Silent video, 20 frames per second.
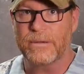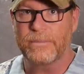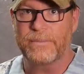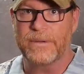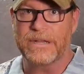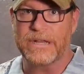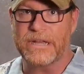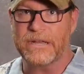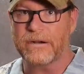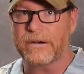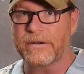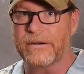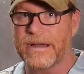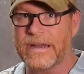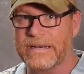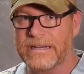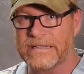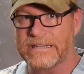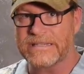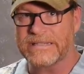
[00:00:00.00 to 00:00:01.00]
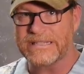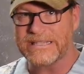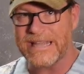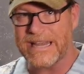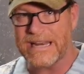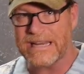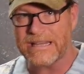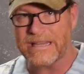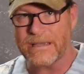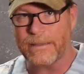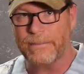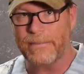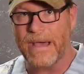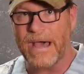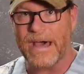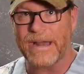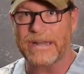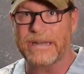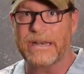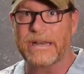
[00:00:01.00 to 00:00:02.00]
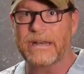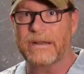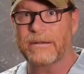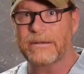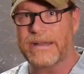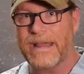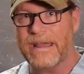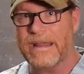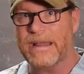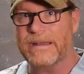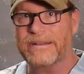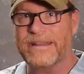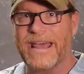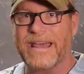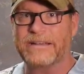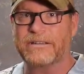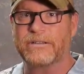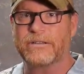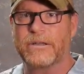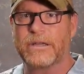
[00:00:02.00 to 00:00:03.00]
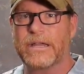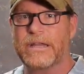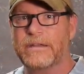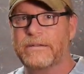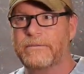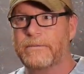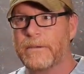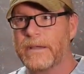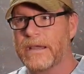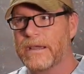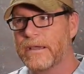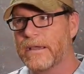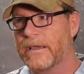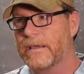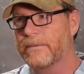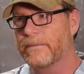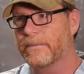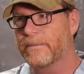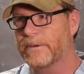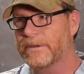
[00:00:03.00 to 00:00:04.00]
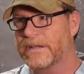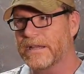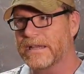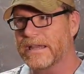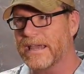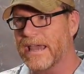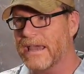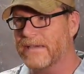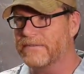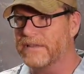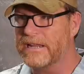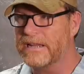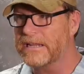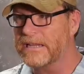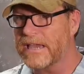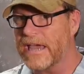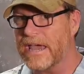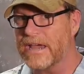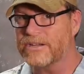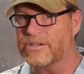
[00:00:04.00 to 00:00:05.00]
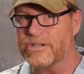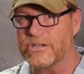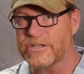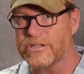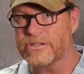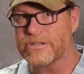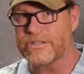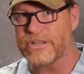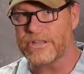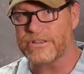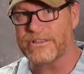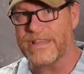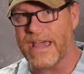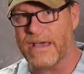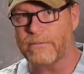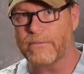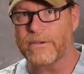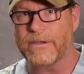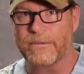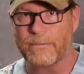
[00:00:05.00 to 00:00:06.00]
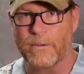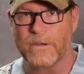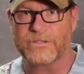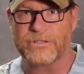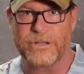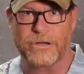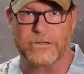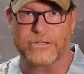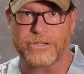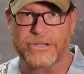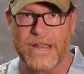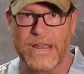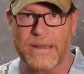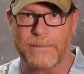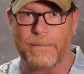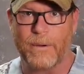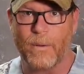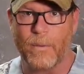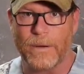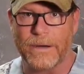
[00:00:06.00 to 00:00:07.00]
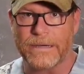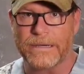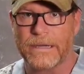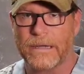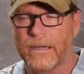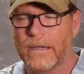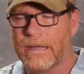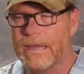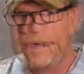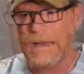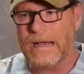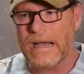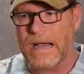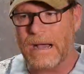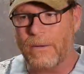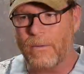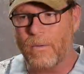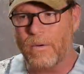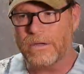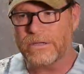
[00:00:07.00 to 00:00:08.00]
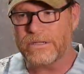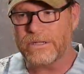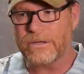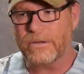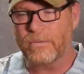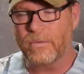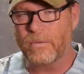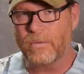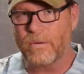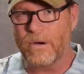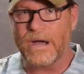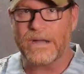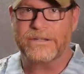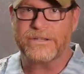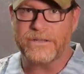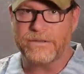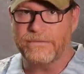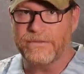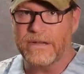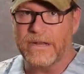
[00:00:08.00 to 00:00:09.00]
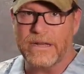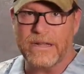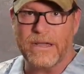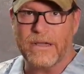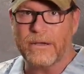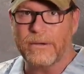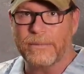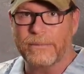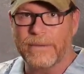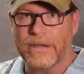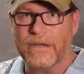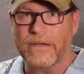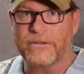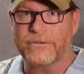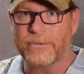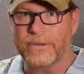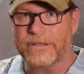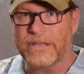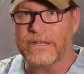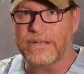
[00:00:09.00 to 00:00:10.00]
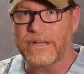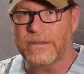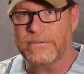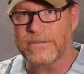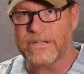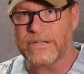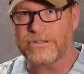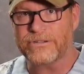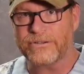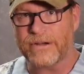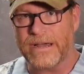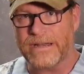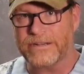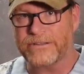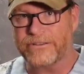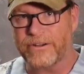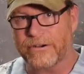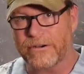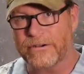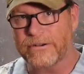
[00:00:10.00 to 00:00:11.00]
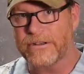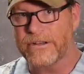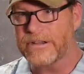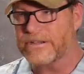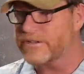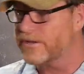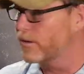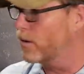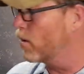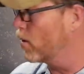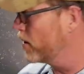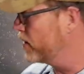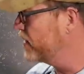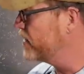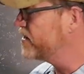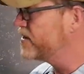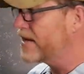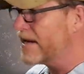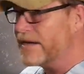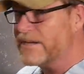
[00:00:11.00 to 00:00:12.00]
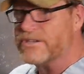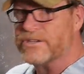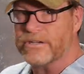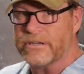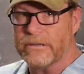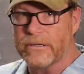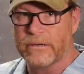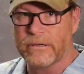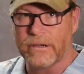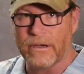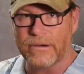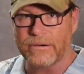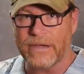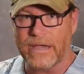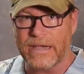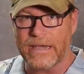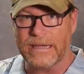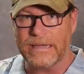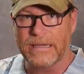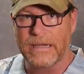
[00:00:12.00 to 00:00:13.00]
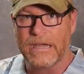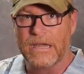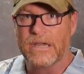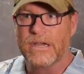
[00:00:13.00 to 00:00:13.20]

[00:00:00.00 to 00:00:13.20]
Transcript: but NRA didn't say anything about it, and it, that that he what they gave the indication is that that was their standpoint. I want you to watch the video because what they did was they tried to turn this organization, okay,